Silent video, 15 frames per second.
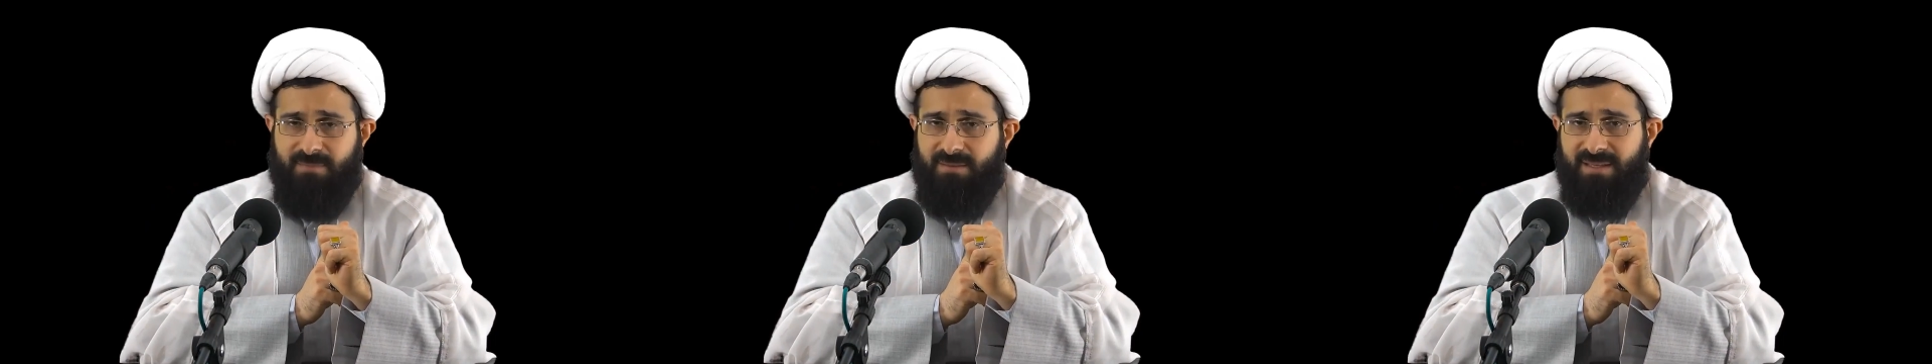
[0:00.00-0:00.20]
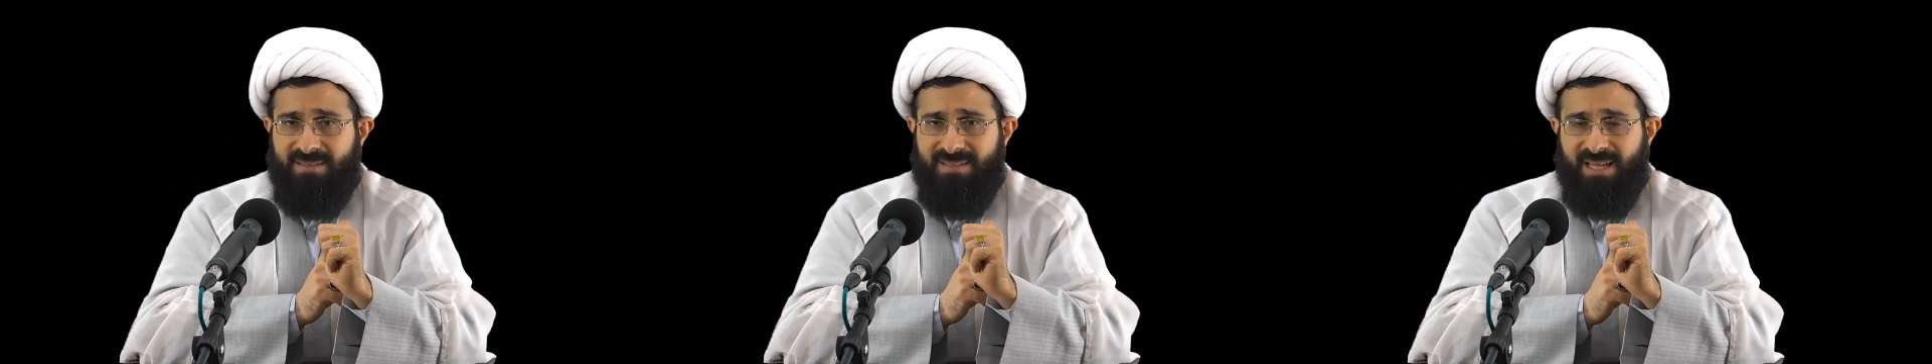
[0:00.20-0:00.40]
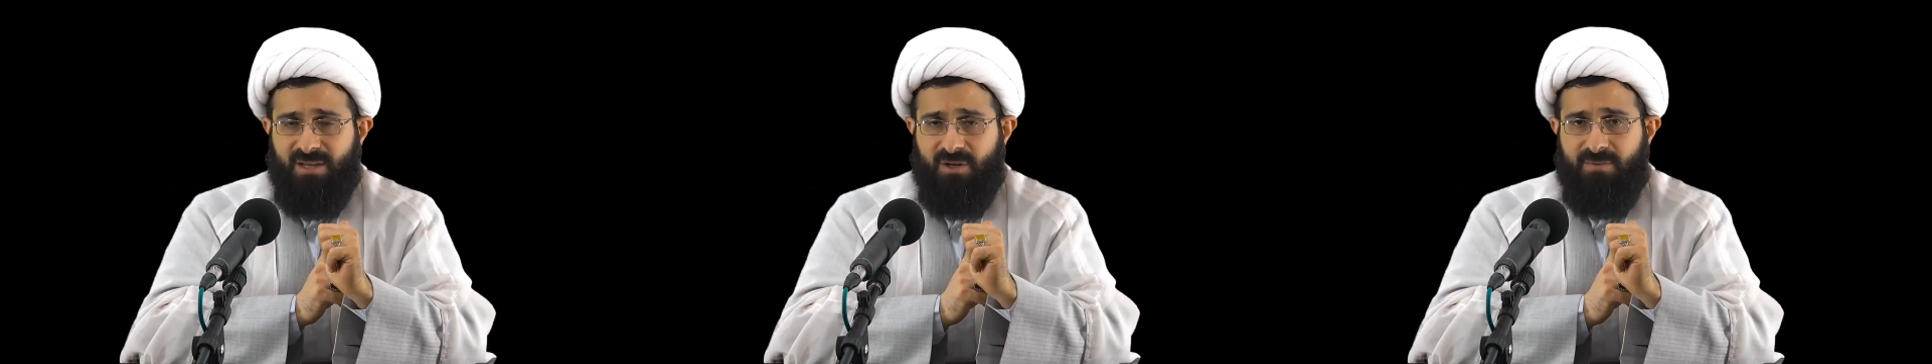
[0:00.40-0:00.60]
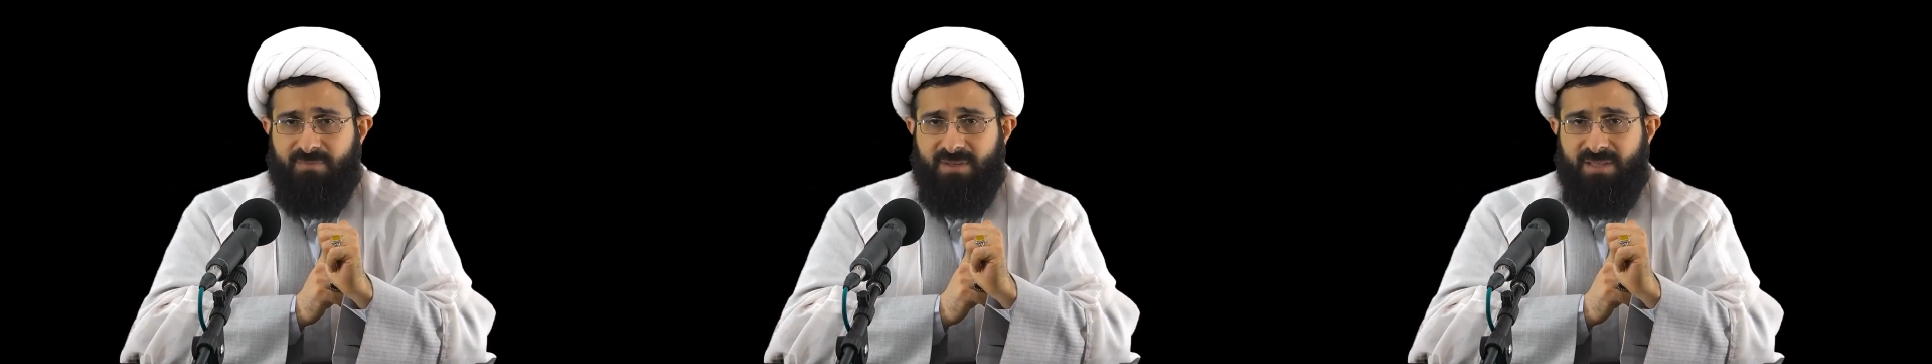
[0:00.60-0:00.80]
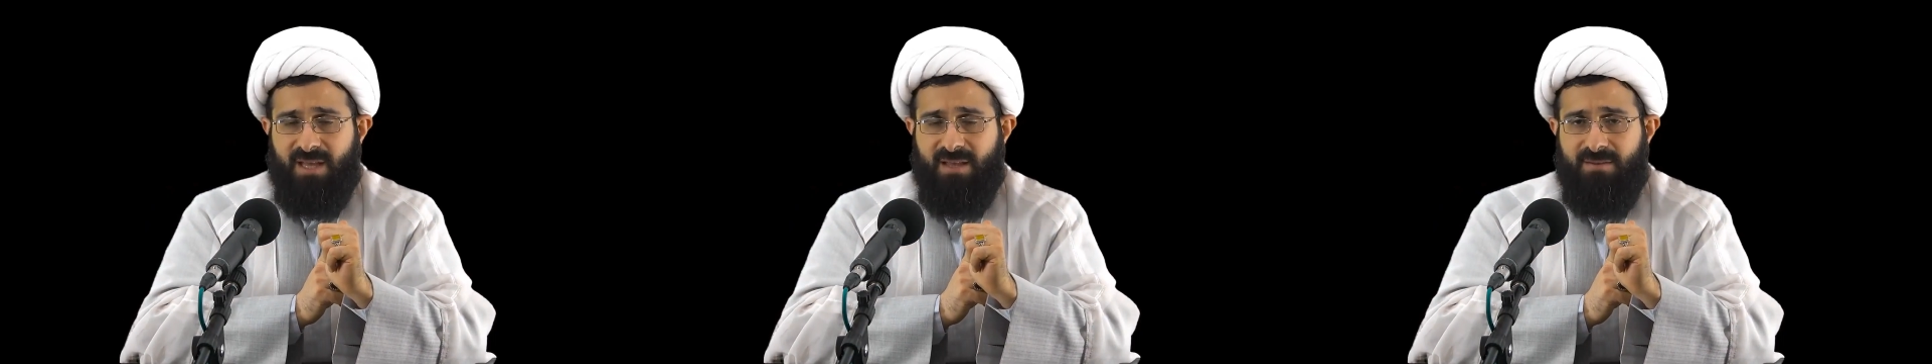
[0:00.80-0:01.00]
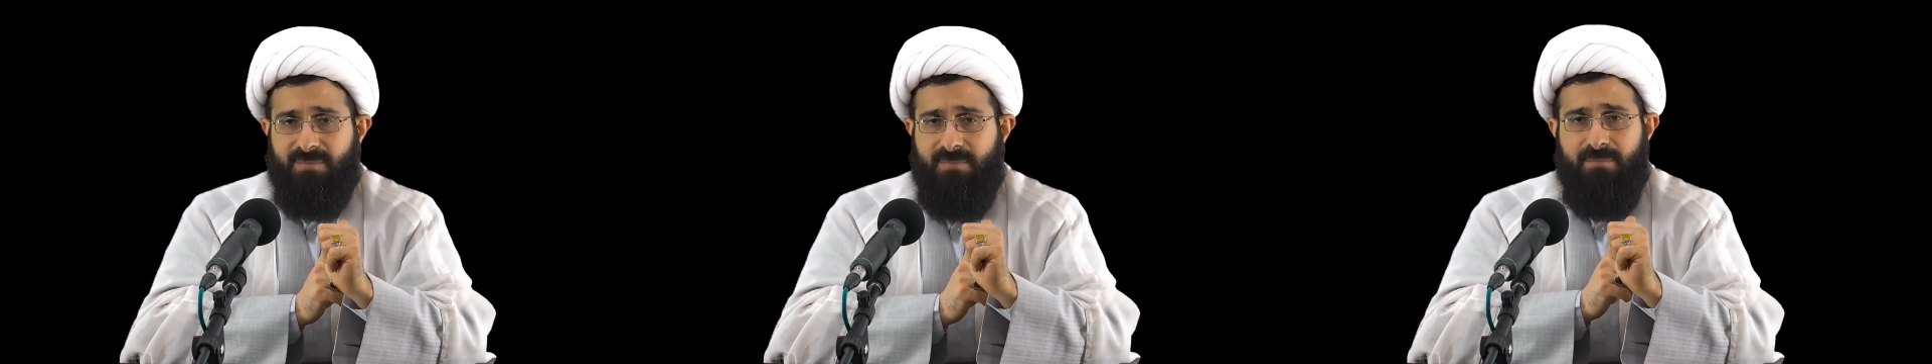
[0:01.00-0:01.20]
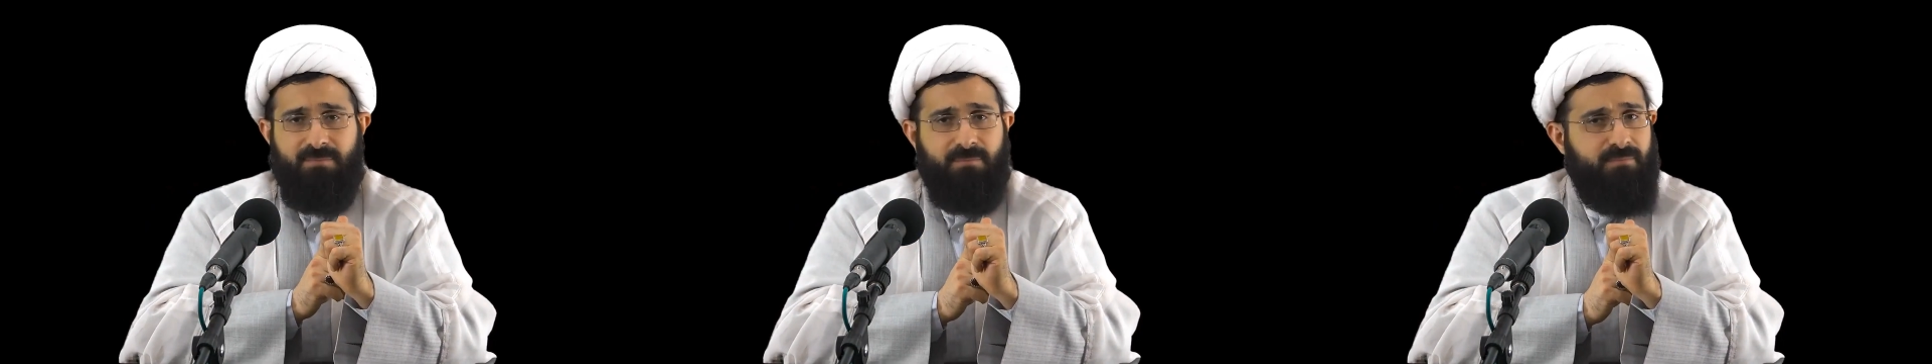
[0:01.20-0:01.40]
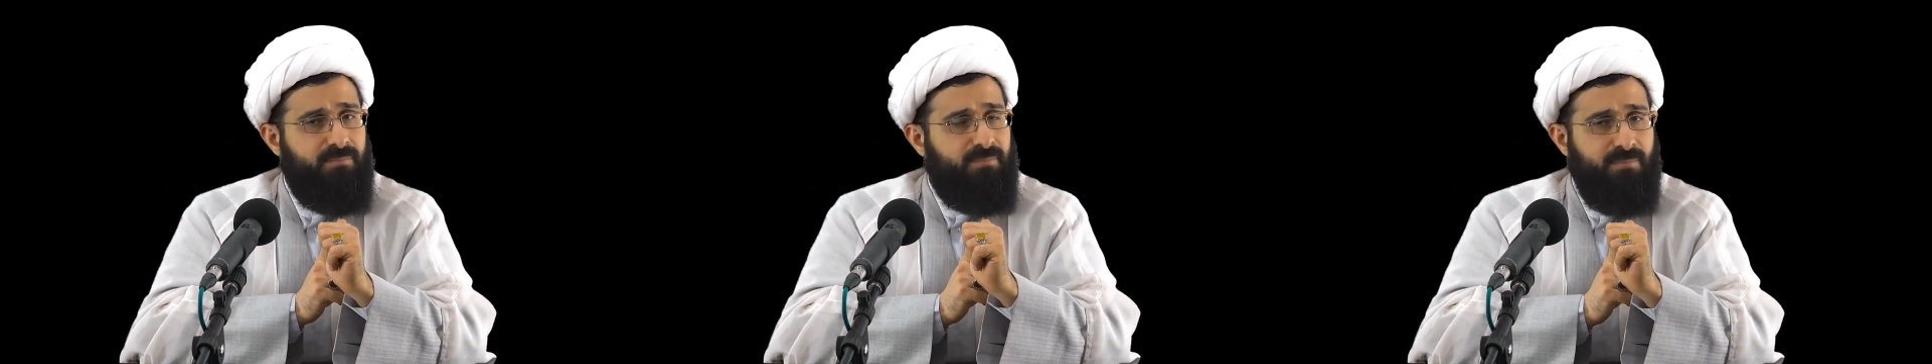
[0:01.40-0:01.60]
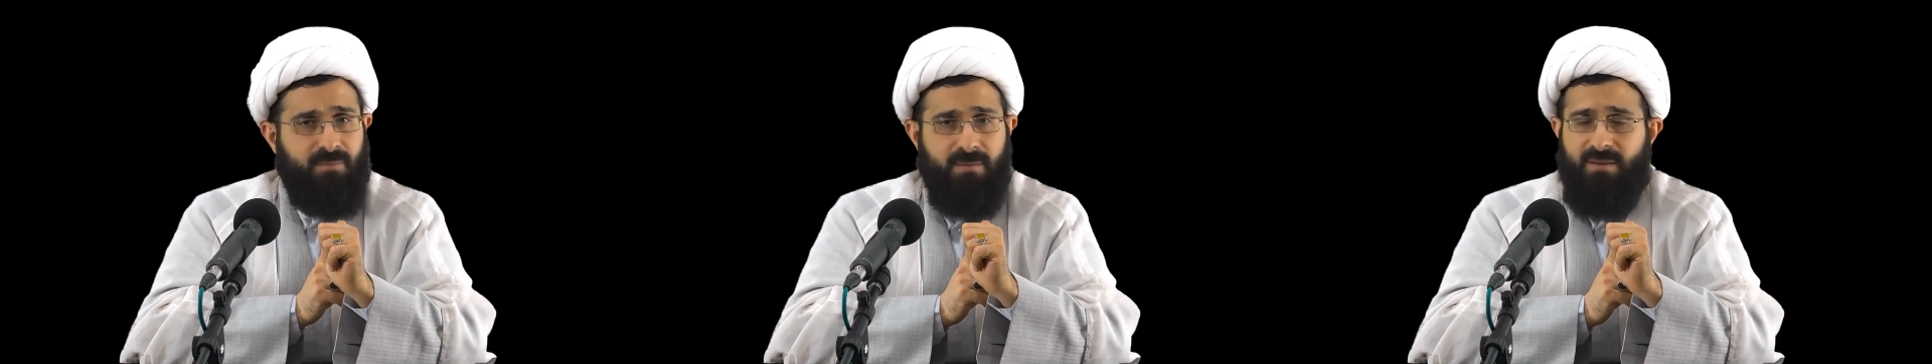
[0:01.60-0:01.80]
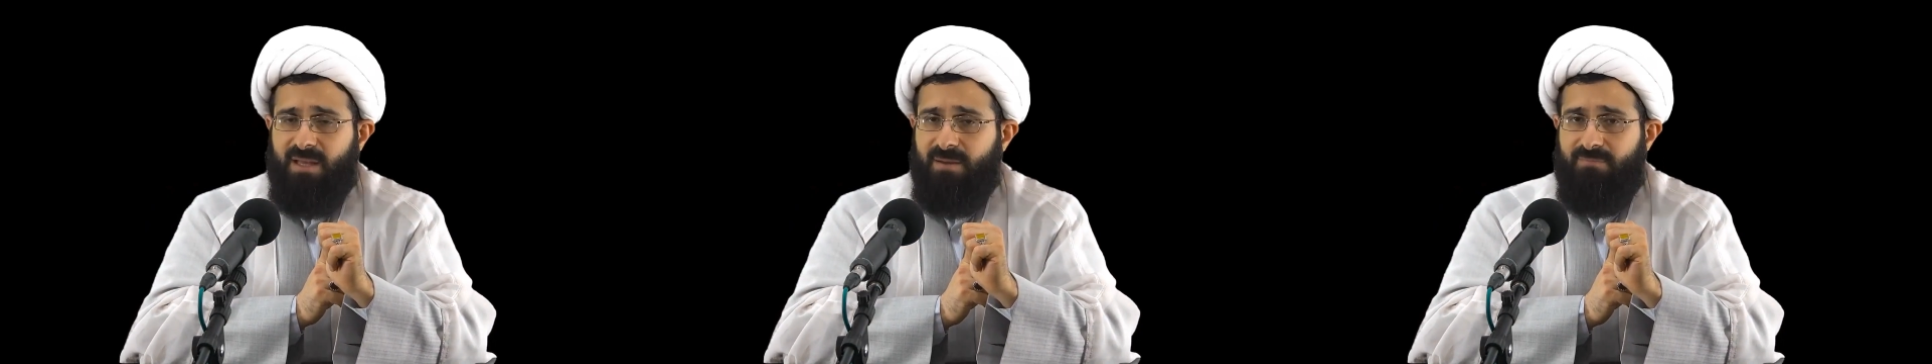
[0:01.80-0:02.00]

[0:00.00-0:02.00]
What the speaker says: It cannot be done. A